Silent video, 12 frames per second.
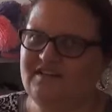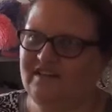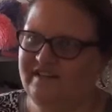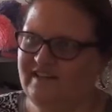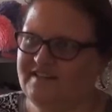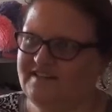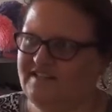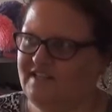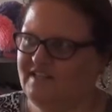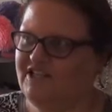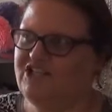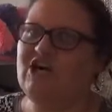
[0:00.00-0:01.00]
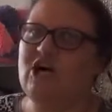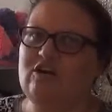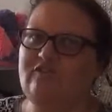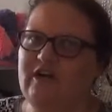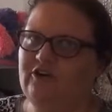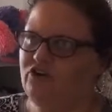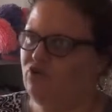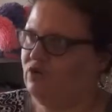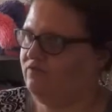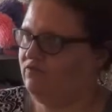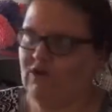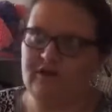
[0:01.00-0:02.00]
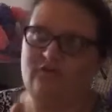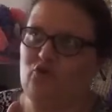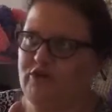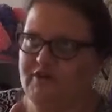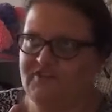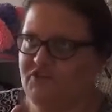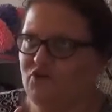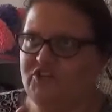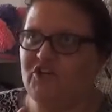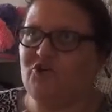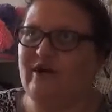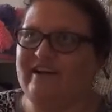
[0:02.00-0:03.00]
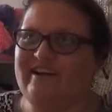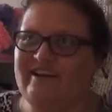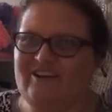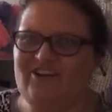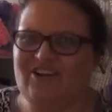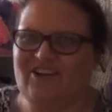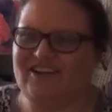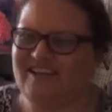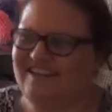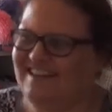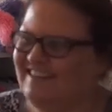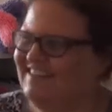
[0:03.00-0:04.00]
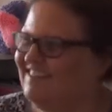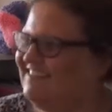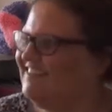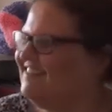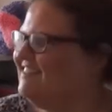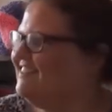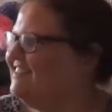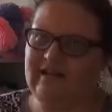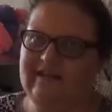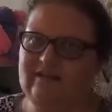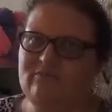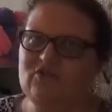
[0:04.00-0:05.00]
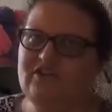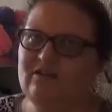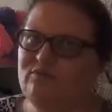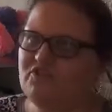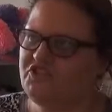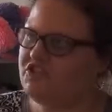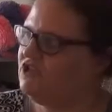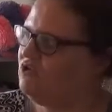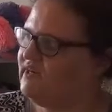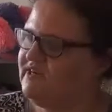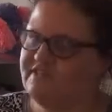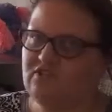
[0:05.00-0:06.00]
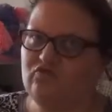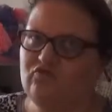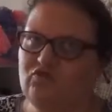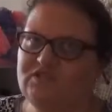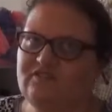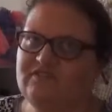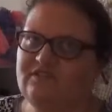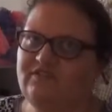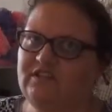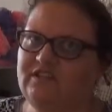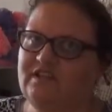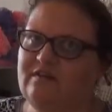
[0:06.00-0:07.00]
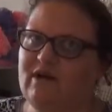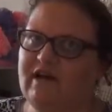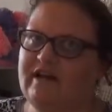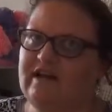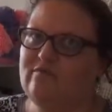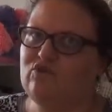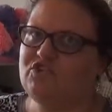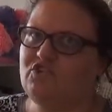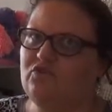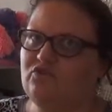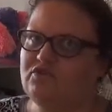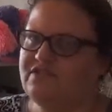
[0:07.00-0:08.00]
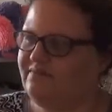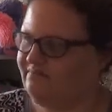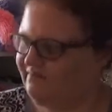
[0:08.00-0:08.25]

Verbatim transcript: I guess, the shock value of whatever it is they're doing here. and book number two is Rules of Civility by Amor Towles.